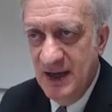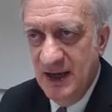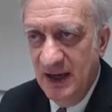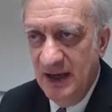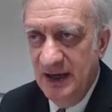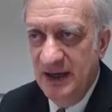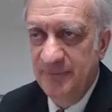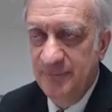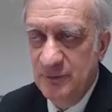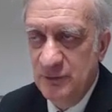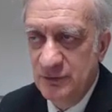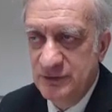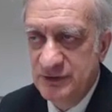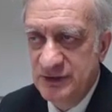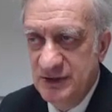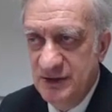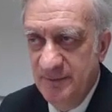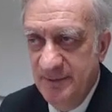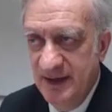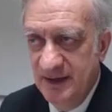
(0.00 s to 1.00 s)
I have looked
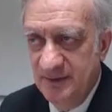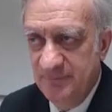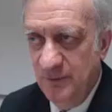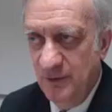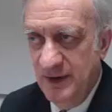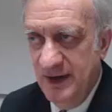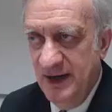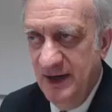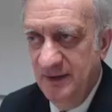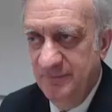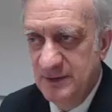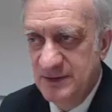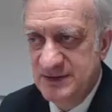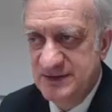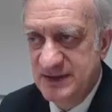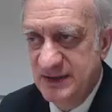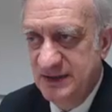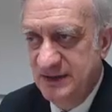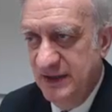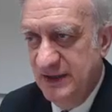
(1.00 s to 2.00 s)
into that for
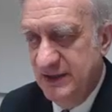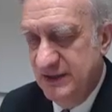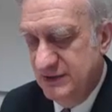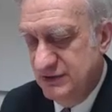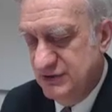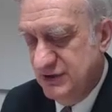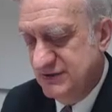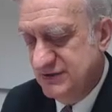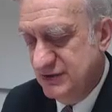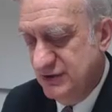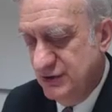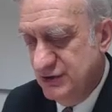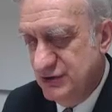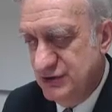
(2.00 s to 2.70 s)
Athens, and I just